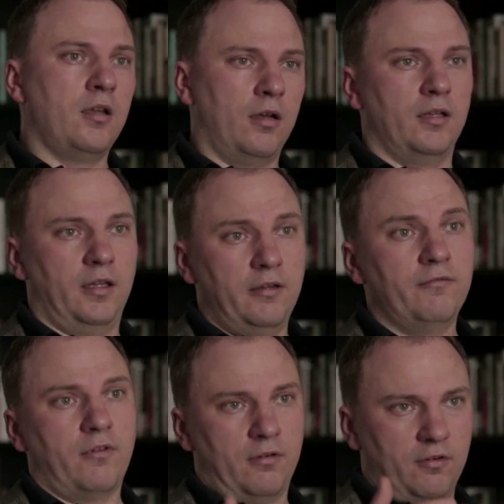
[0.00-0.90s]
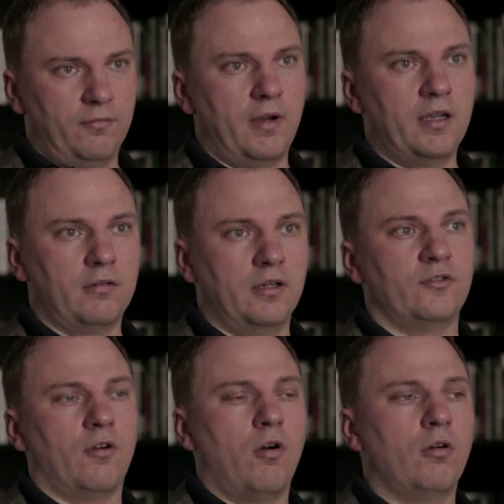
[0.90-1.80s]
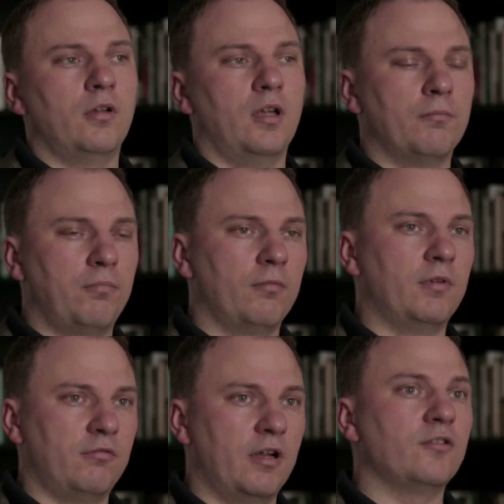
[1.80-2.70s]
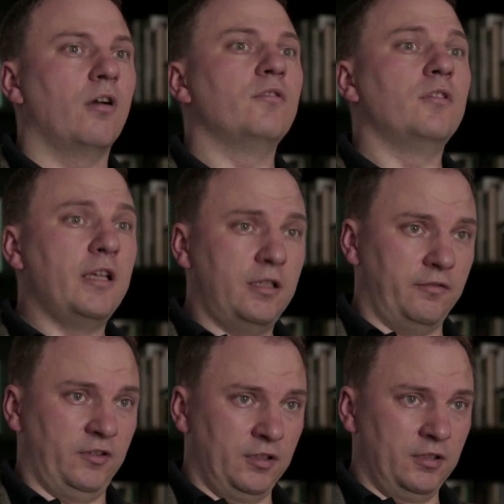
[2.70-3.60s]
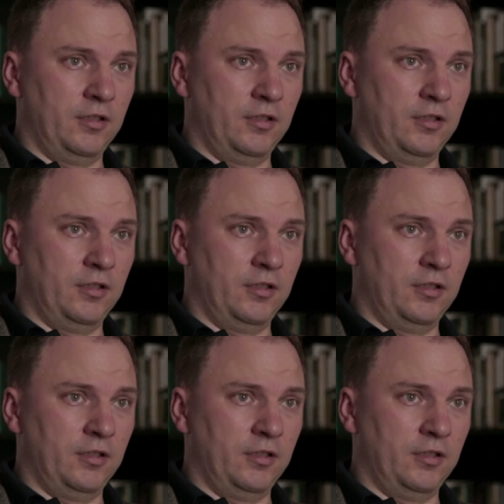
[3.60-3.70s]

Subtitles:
and inflow of migrants on employment rates of the natives.